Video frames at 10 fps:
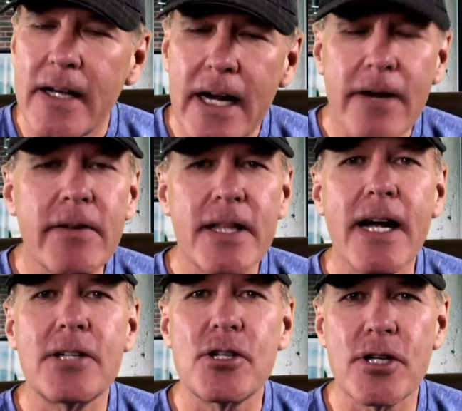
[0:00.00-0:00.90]
Everything I
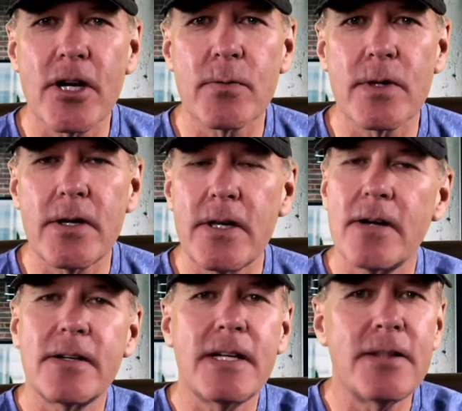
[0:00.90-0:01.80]
just shared with you, you
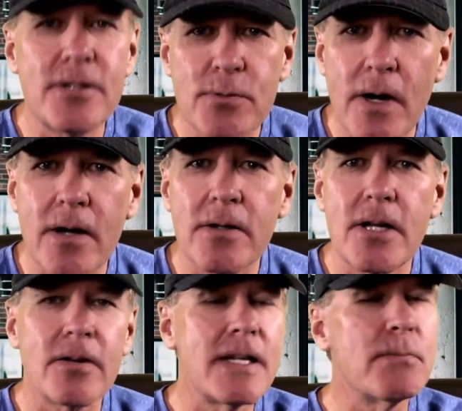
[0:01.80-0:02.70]
don't need the drone, you
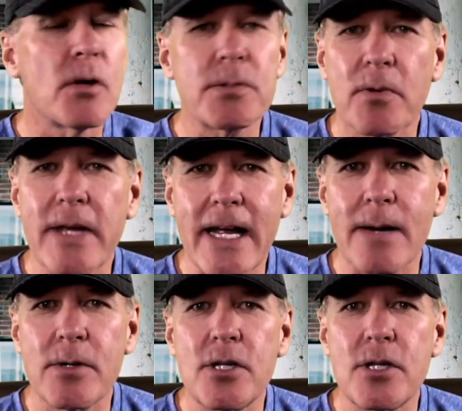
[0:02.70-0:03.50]
don't need multiple cameras.